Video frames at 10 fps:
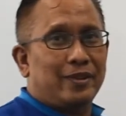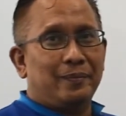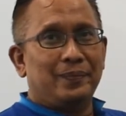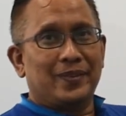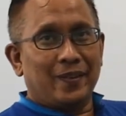them.
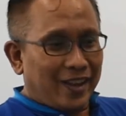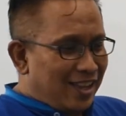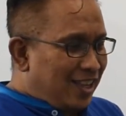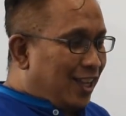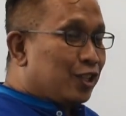
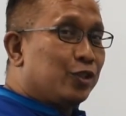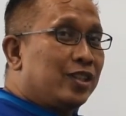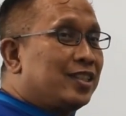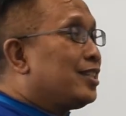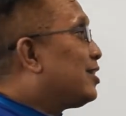Okay? So
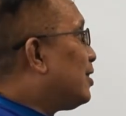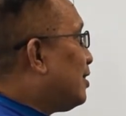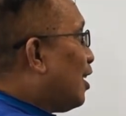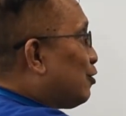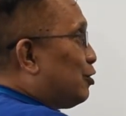this is
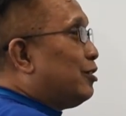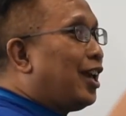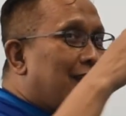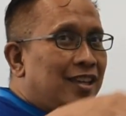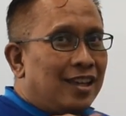now
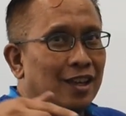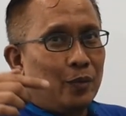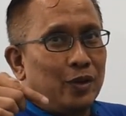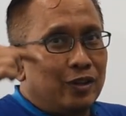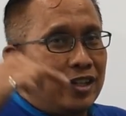today
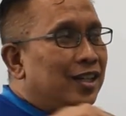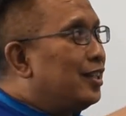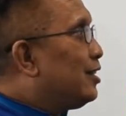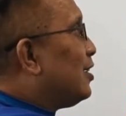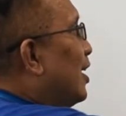we're going to
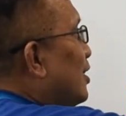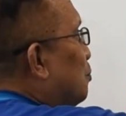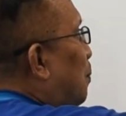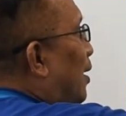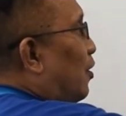learn the
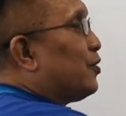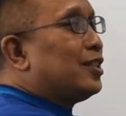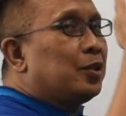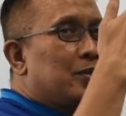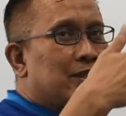next part of
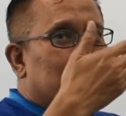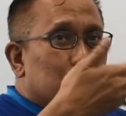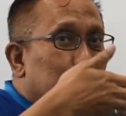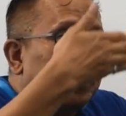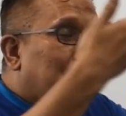sequences is
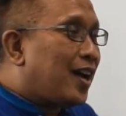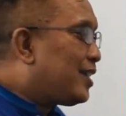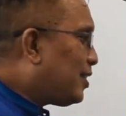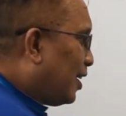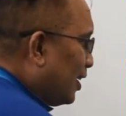to
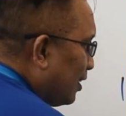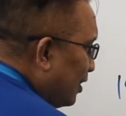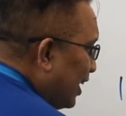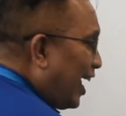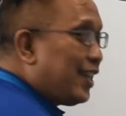find
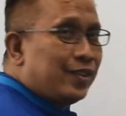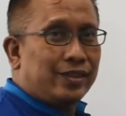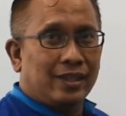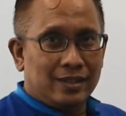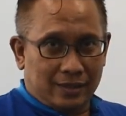the
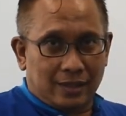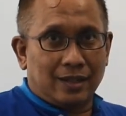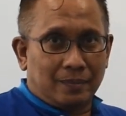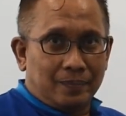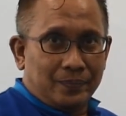nth
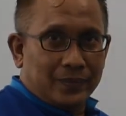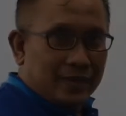term.